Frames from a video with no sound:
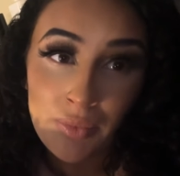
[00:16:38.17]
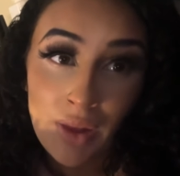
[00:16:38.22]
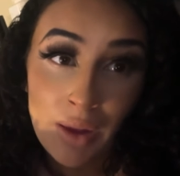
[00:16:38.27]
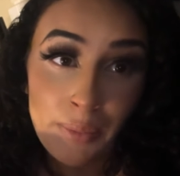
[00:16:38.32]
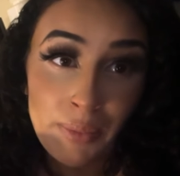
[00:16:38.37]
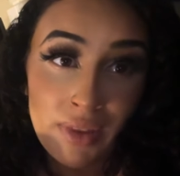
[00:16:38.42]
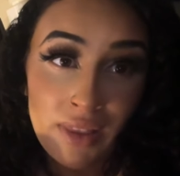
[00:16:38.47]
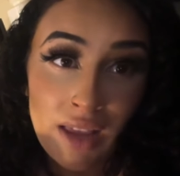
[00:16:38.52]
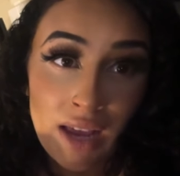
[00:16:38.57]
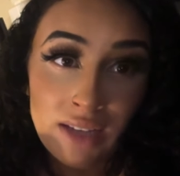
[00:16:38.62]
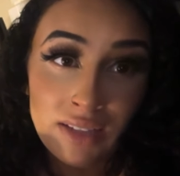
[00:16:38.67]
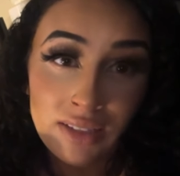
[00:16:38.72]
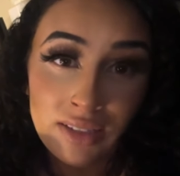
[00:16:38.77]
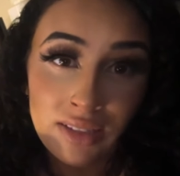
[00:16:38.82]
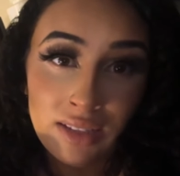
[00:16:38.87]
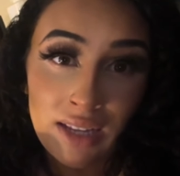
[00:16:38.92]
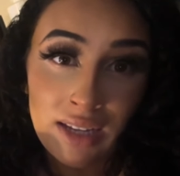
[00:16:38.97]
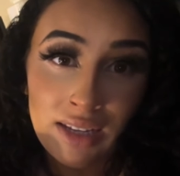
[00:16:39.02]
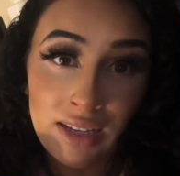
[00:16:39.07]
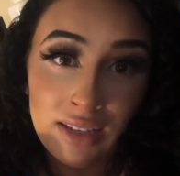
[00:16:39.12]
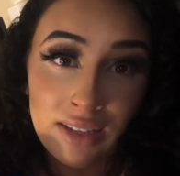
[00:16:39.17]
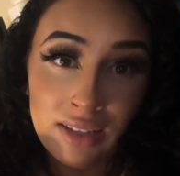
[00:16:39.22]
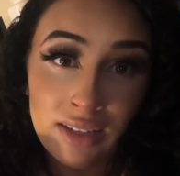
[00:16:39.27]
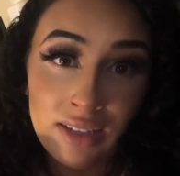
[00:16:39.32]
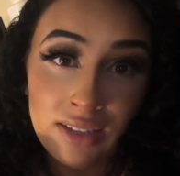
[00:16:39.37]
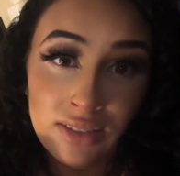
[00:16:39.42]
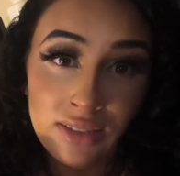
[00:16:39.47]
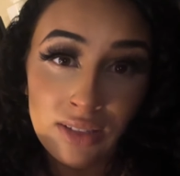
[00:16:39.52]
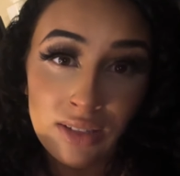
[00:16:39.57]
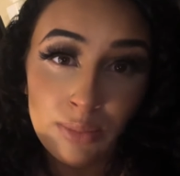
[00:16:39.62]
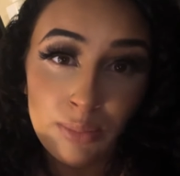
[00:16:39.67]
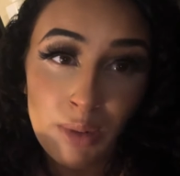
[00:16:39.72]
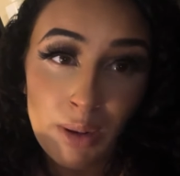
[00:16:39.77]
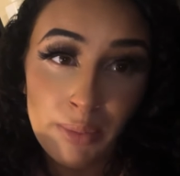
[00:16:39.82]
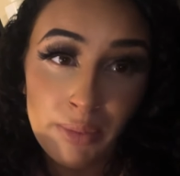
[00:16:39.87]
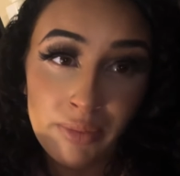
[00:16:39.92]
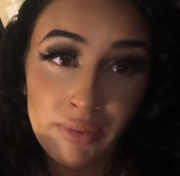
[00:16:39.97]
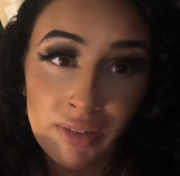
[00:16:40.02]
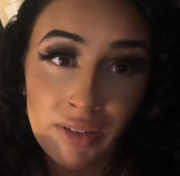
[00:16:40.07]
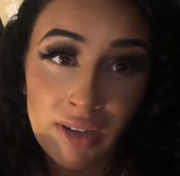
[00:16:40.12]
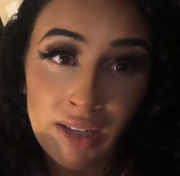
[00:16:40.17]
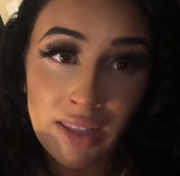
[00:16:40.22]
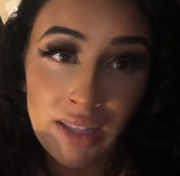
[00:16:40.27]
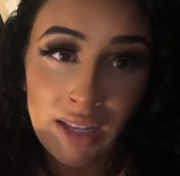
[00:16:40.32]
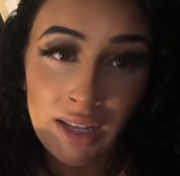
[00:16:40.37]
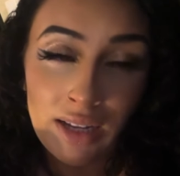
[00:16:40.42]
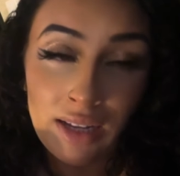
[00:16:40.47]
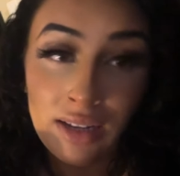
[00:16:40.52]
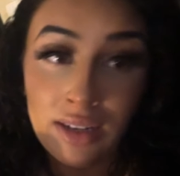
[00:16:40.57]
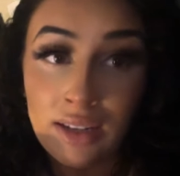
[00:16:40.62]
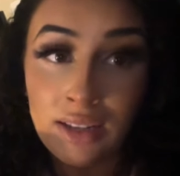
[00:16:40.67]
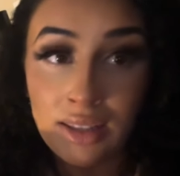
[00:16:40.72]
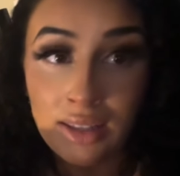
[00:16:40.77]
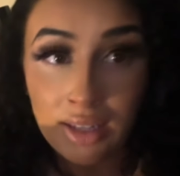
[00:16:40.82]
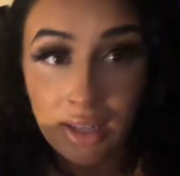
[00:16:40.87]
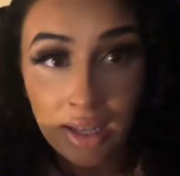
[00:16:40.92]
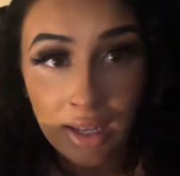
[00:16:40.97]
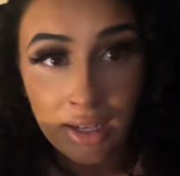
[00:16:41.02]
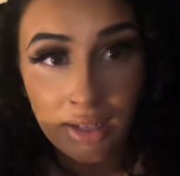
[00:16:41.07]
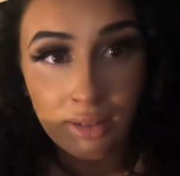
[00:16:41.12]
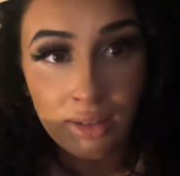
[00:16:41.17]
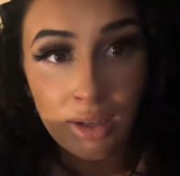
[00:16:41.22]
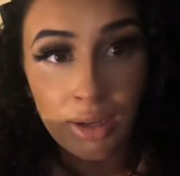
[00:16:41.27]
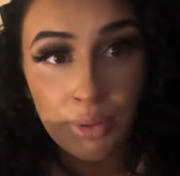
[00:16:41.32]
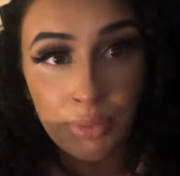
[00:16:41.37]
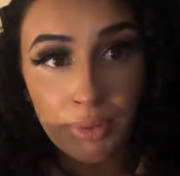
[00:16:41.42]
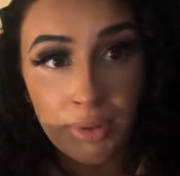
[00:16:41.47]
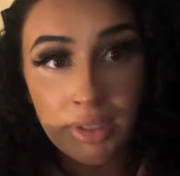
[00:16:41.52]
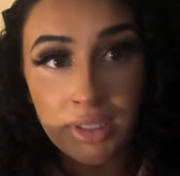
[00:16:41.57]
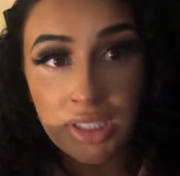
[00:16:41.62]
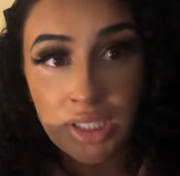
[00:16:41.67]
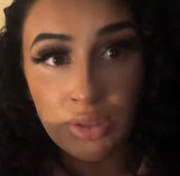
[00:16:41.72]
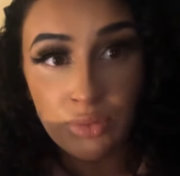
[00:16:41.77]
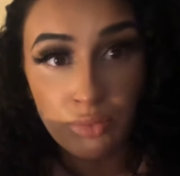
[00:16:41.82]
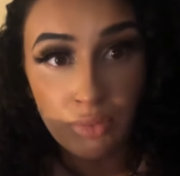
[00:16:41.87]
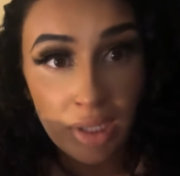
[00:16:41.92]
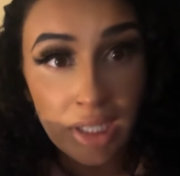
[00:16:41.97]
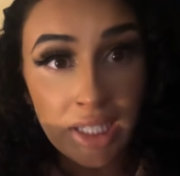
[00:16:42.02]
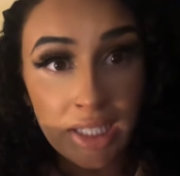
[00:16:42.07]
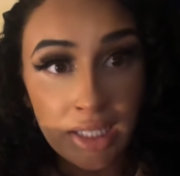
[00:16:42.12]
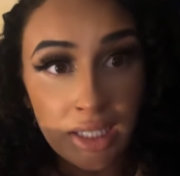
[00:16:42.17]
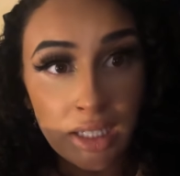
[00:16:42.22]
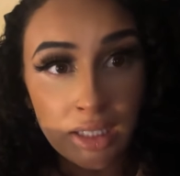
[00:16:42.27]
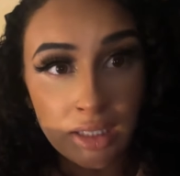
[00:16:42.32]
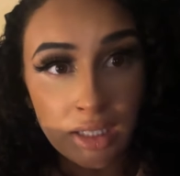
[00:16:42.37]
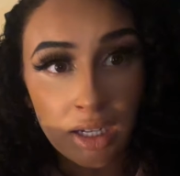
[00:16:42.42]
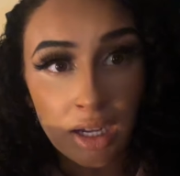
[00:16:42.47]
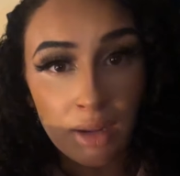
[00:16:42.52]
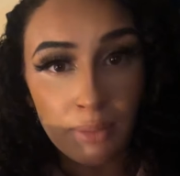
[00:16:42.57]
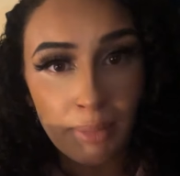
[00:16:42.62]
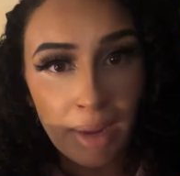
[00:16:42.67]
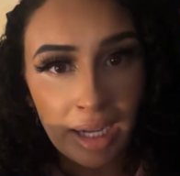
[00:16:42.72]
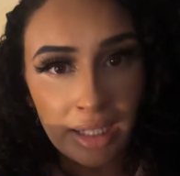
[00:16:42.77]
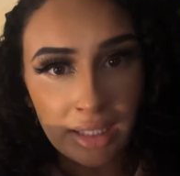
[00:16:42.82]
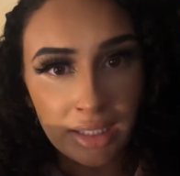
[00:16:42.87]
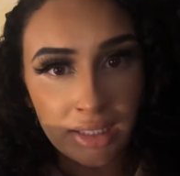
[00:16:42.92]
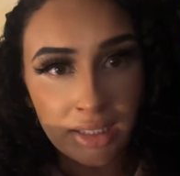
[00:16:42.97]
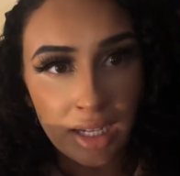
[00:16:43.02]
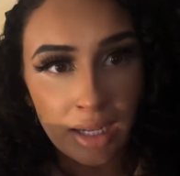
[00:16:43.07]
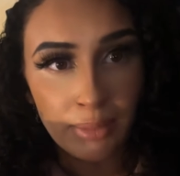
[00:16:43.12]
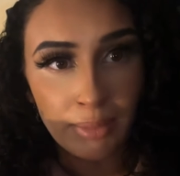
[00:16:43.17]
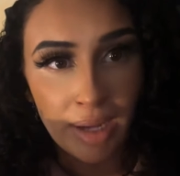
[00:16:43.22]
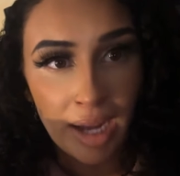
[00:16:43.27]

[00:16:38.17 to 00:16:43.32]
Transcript: I mean, that's like he's gonna probably regret that in the end, like when she really doesn't come back this time.